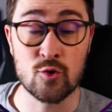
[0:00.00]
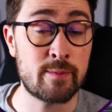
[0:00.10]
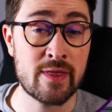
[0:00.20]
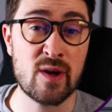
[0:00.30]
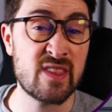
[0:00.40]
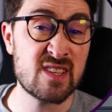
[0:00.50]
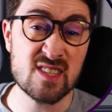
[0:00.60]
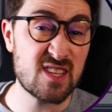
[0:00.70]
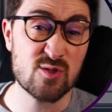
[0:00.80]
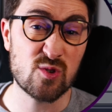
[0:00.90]
By the way, there's a
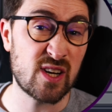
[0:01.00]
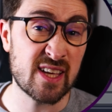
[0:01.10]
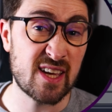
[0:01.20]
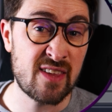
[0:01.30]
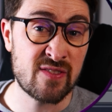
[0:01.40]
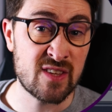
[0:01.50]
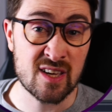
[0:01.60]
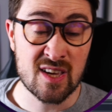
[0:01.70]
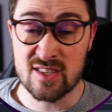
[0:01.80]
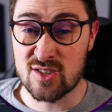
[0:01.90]
Discord link in the
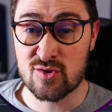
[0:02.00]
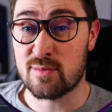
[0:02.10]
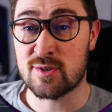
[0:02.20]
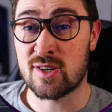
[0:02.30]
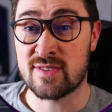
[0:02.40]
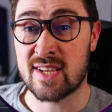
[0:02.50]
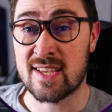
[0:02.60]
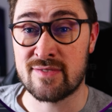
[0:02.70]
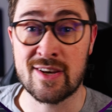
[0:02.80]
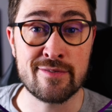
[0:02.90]
description of today's
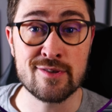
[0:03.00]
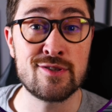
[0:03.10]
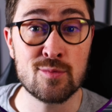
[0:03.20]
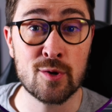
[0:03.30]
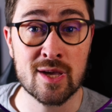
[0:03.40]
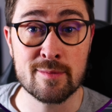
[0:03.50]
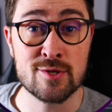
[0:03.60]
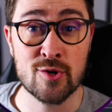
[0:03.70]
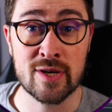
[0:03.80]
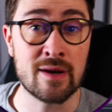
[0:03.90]
video if you did want to come and
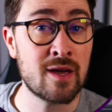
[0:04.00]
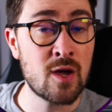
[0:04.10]
join in.